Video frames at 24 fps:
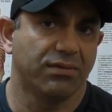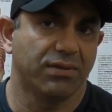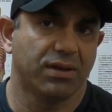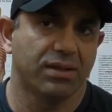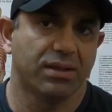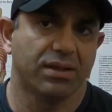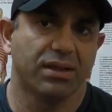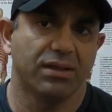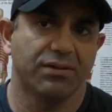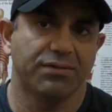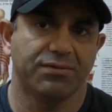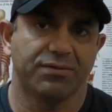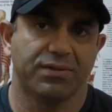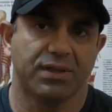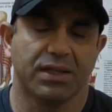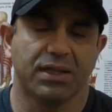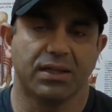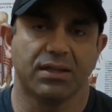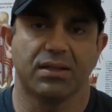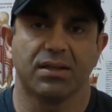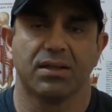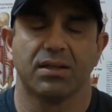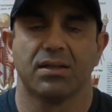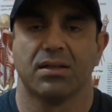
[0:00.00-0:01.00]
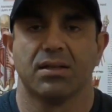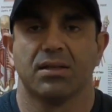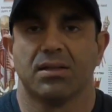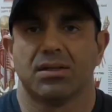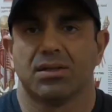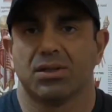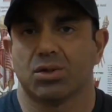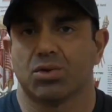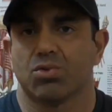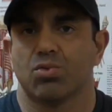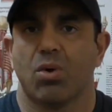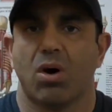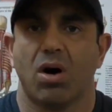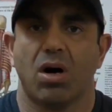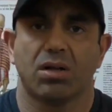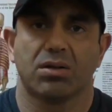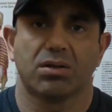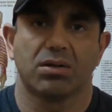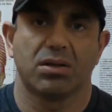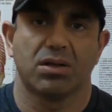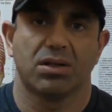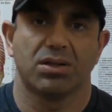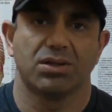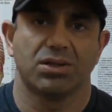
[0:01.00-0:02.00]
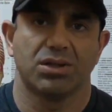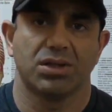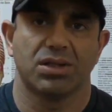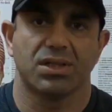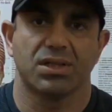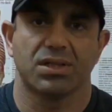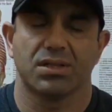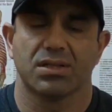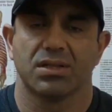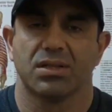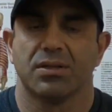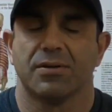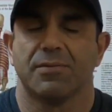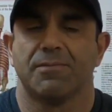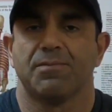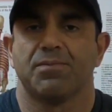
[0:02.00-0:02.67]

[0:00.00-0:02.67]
even lifting, squat, lunges,